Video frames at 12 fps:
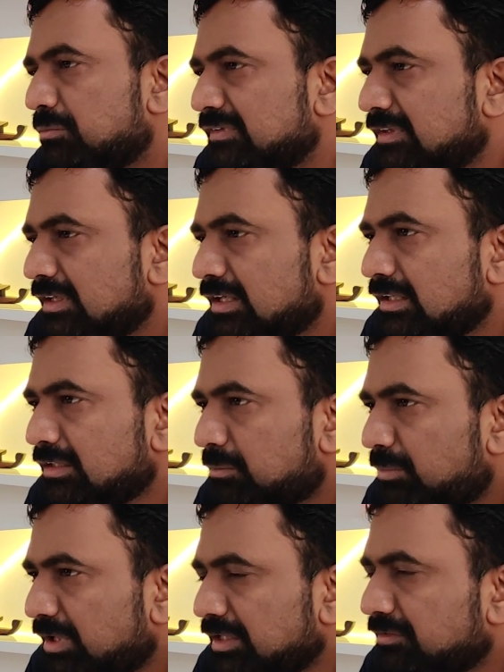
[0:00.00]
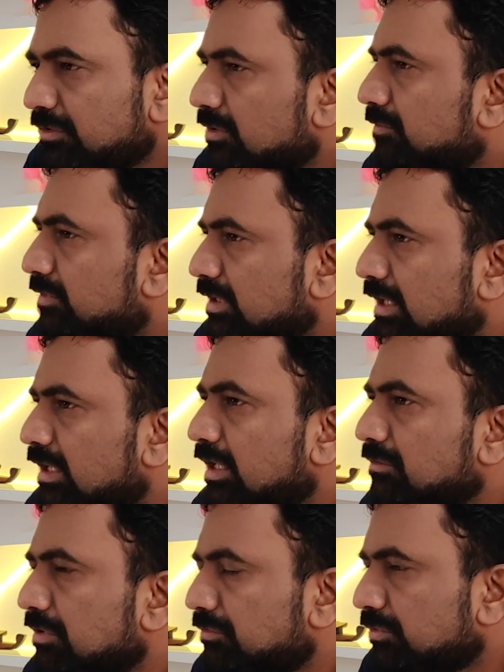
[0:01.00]
Basically, the benefit of
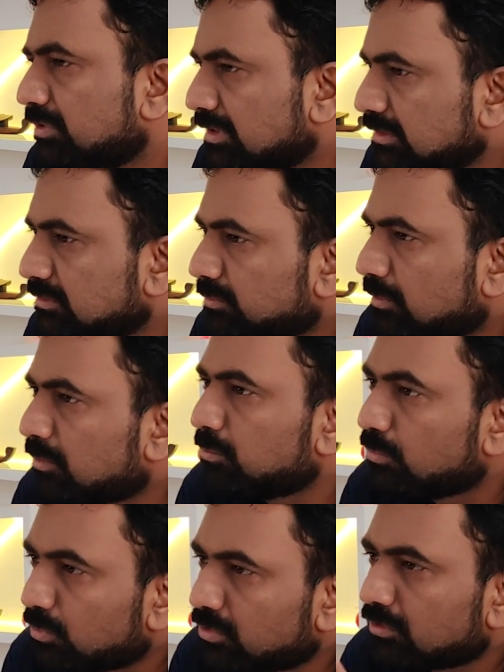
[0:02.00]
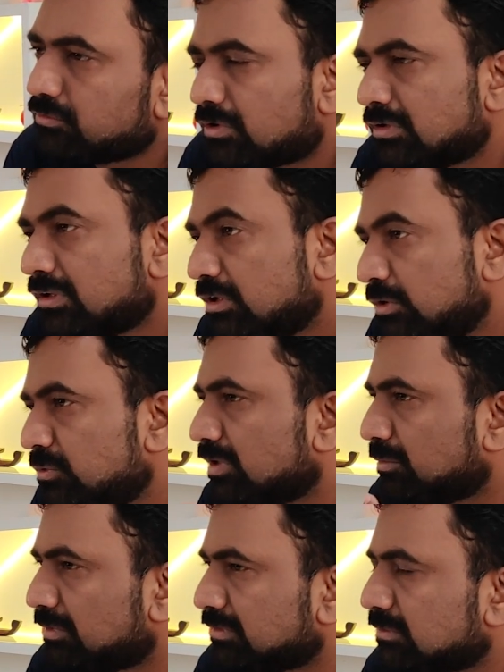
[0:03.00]
real-time FUE is for more of for the
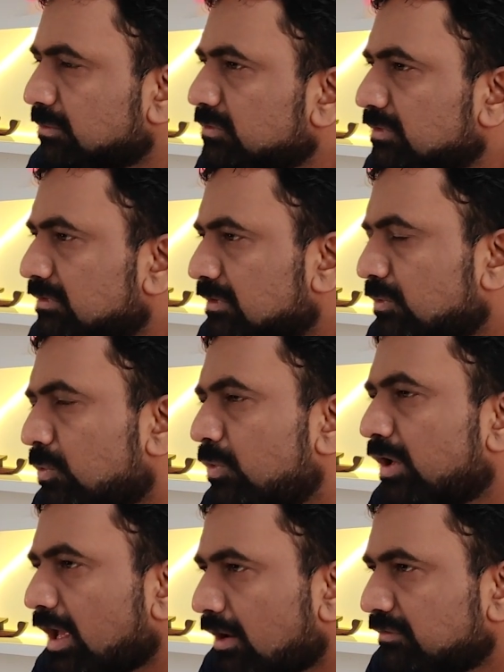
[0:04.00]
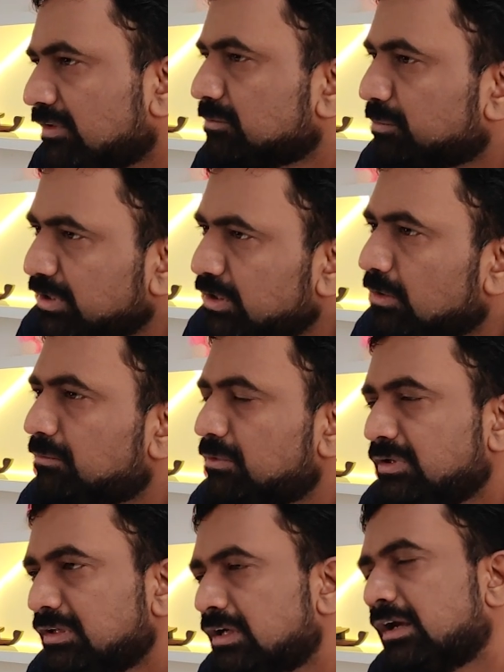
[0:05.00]
newcomers, those don't have the speed of
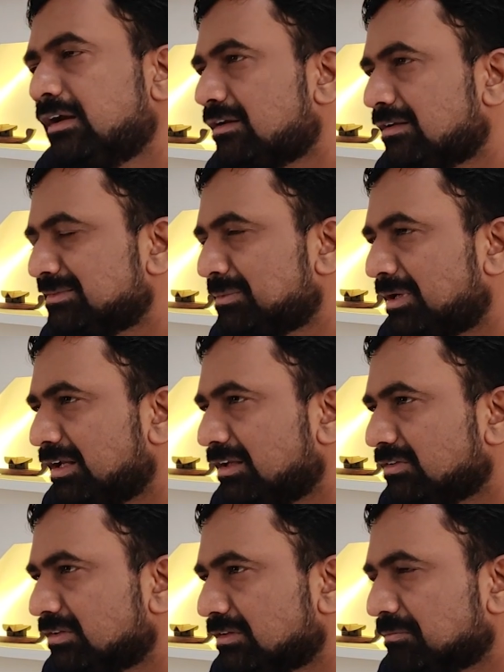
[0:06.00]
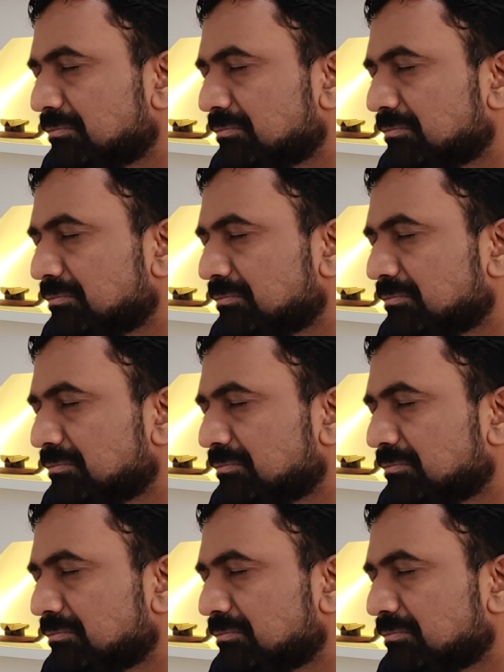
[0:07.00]
doing a hair transplantation.